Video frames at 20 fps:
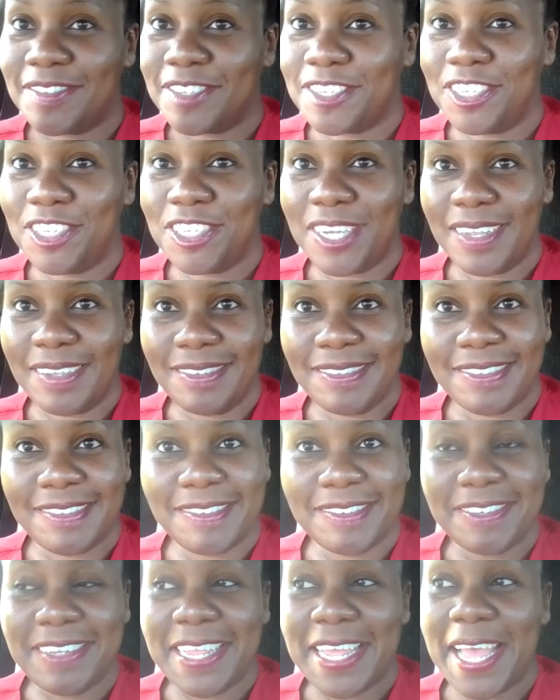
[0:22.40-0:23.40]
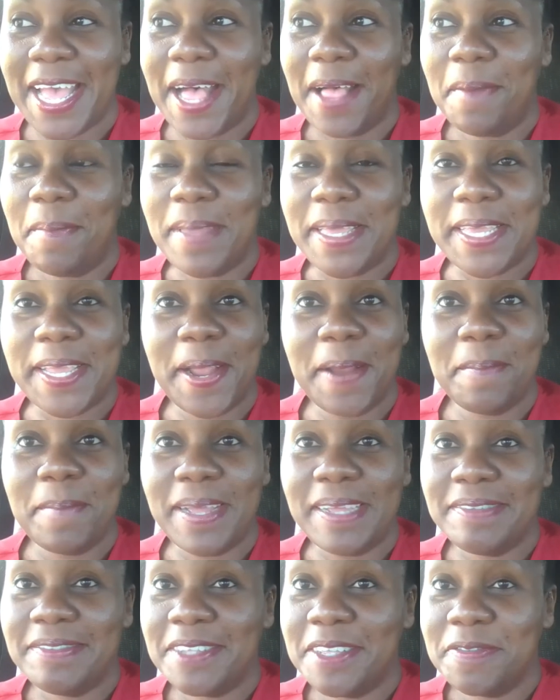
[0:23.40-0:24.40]
suggests, today I'll be carrying
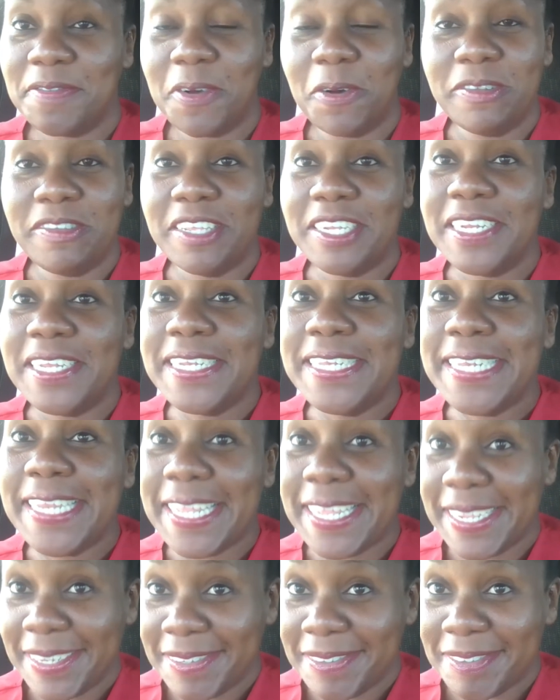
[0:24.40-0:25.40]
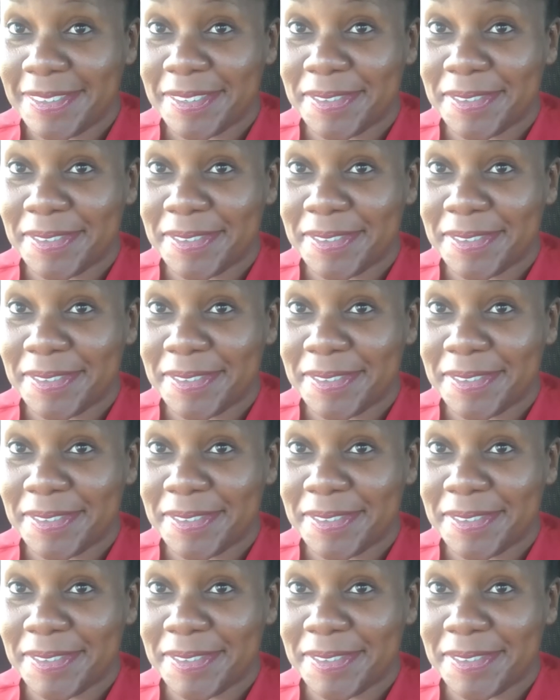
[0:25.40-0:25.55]
myself out on a date.